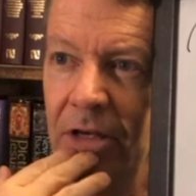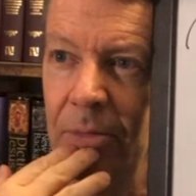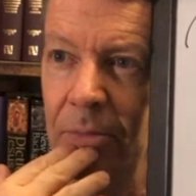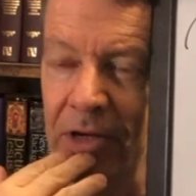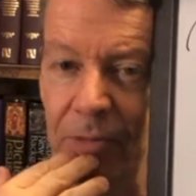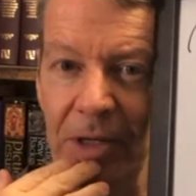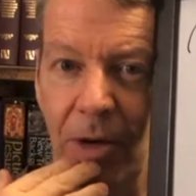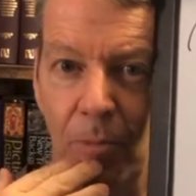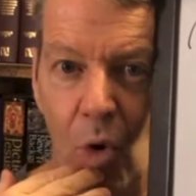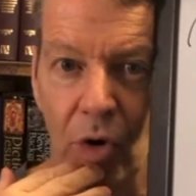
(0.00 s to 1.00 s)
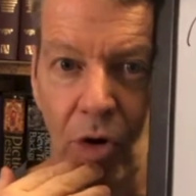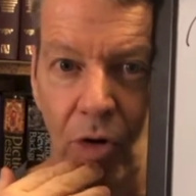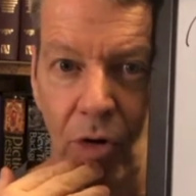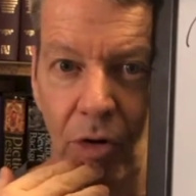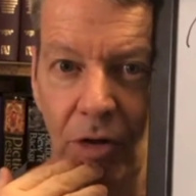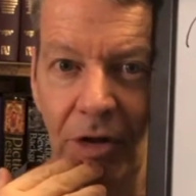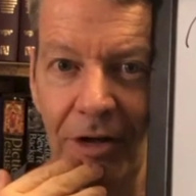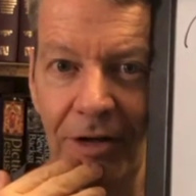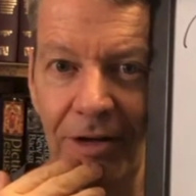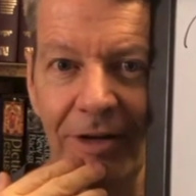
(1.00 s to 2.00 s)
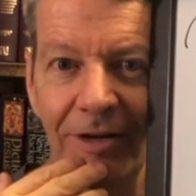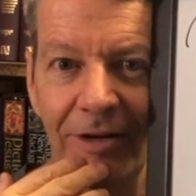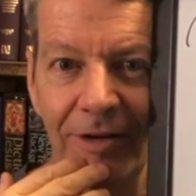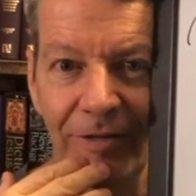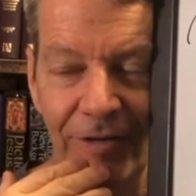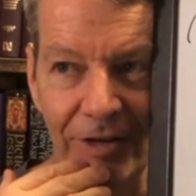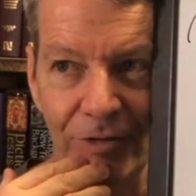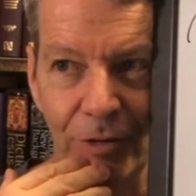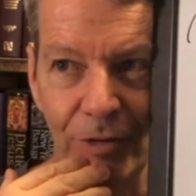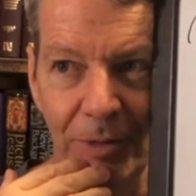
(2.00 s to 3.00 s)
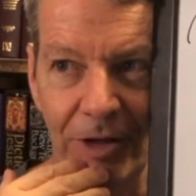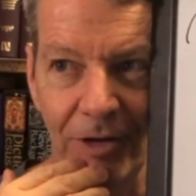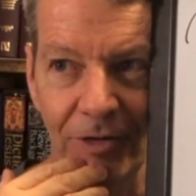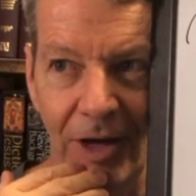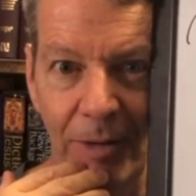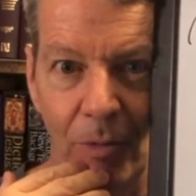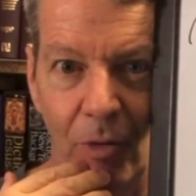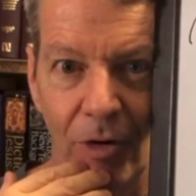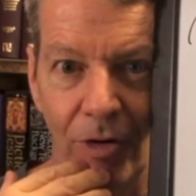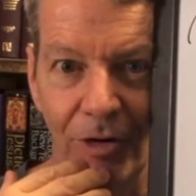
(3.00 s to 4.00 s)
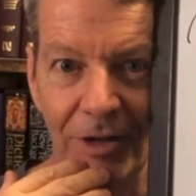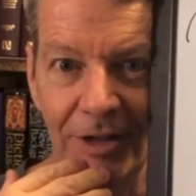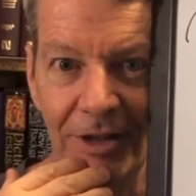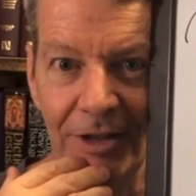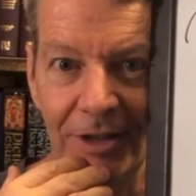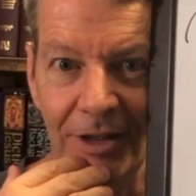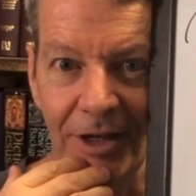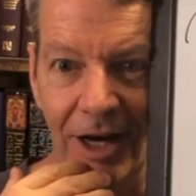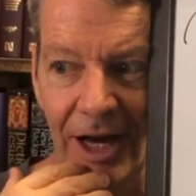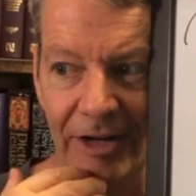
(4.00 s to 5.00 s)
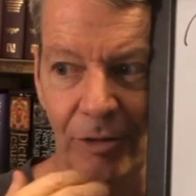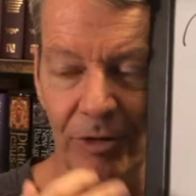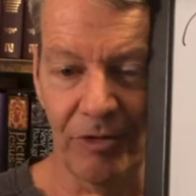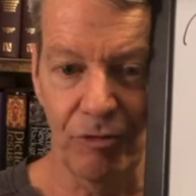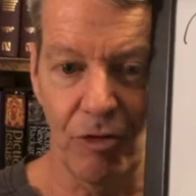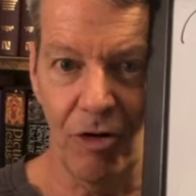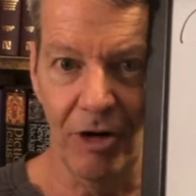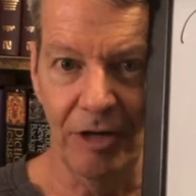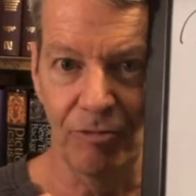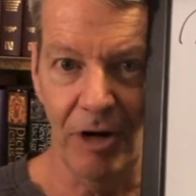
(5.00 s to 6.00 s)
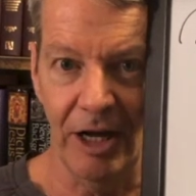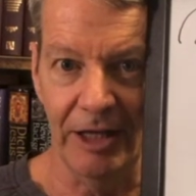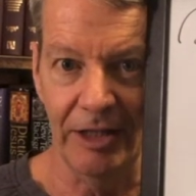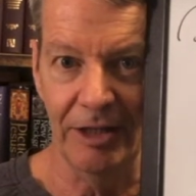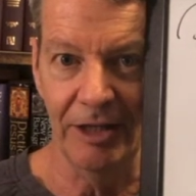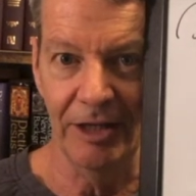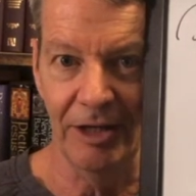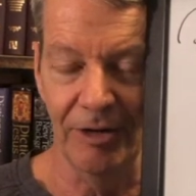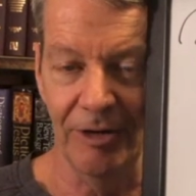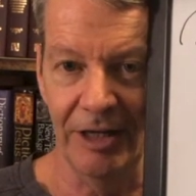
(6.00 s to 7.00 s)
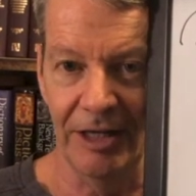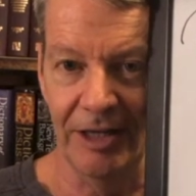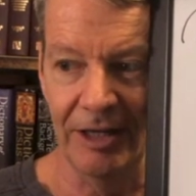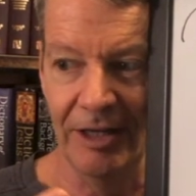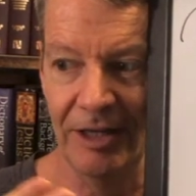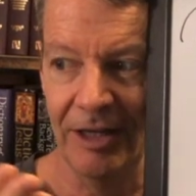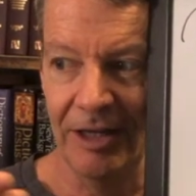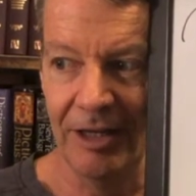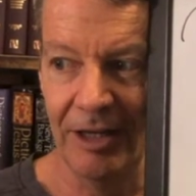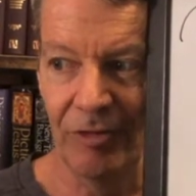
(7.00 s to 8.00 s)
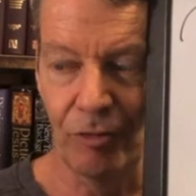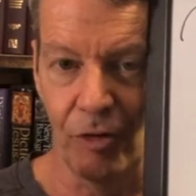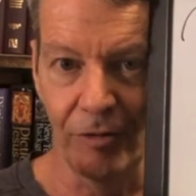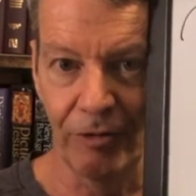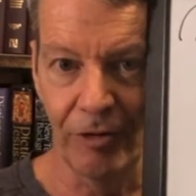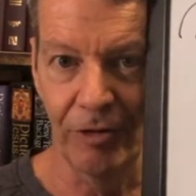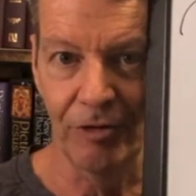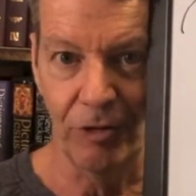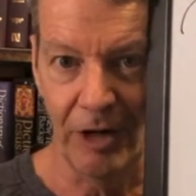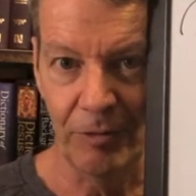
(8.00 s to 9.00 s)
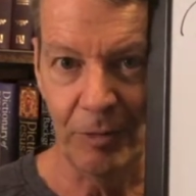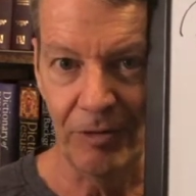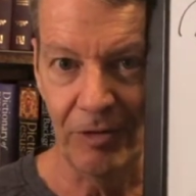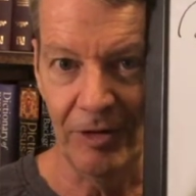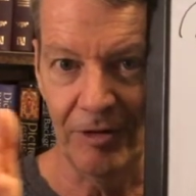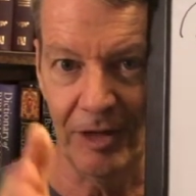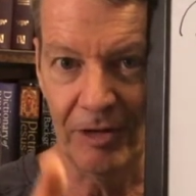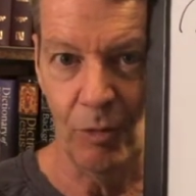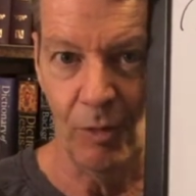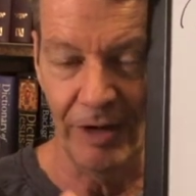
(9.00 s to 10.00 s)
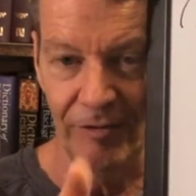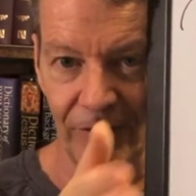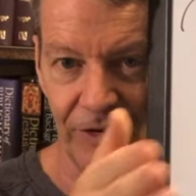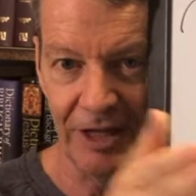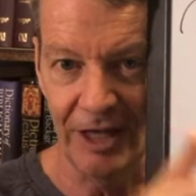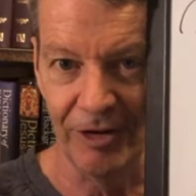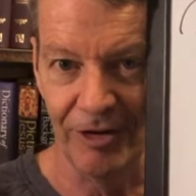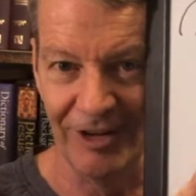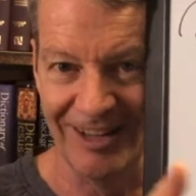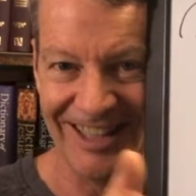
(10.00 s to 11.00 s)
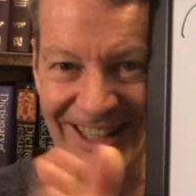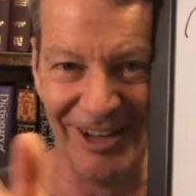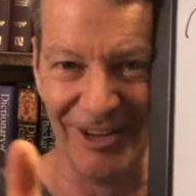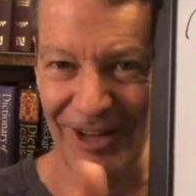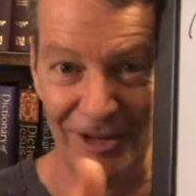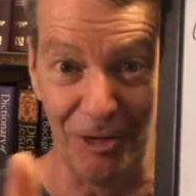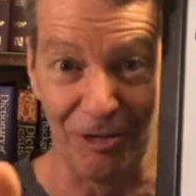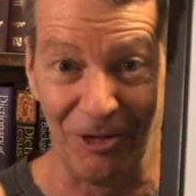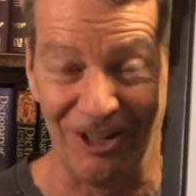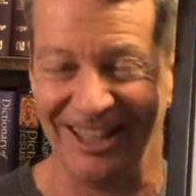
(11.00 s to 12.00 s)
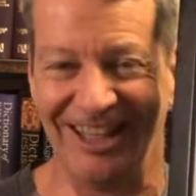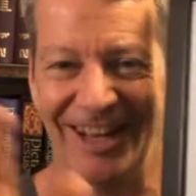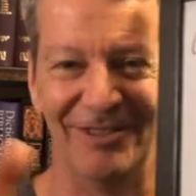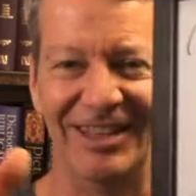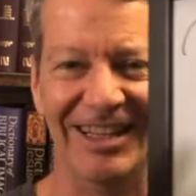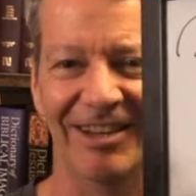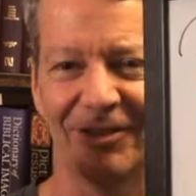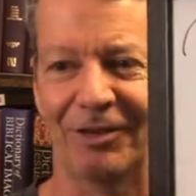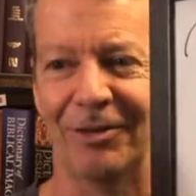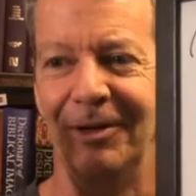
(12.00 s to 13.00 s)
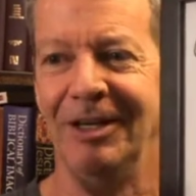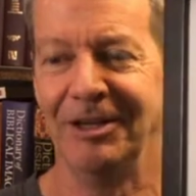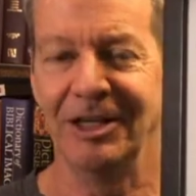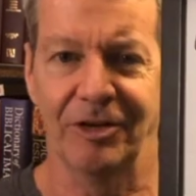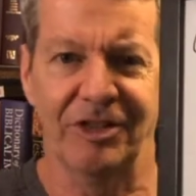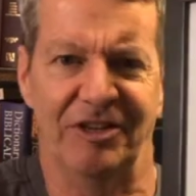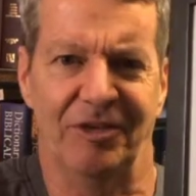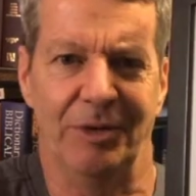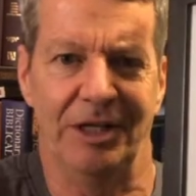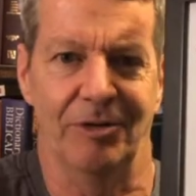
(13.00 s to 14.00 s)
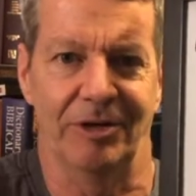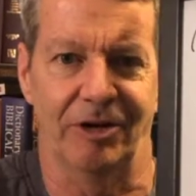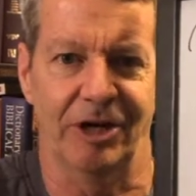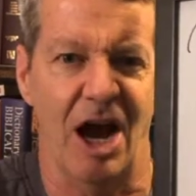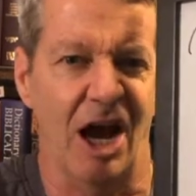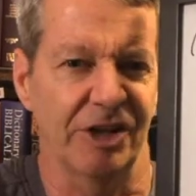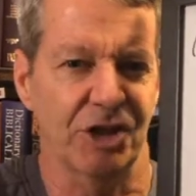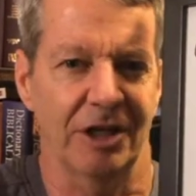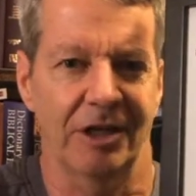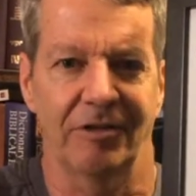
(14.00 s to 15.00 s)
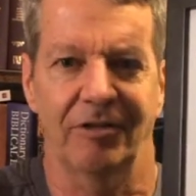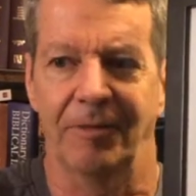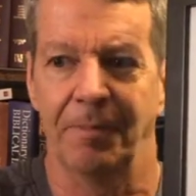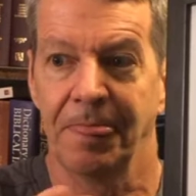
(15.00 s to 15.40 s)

must be a moral faithful who because I'm moral. I know what's wrong and right, you know, and it's wrong for a tribesperson to take the wife of another and, you know, adultery and everything else. So, you know, things that we know in our conscience and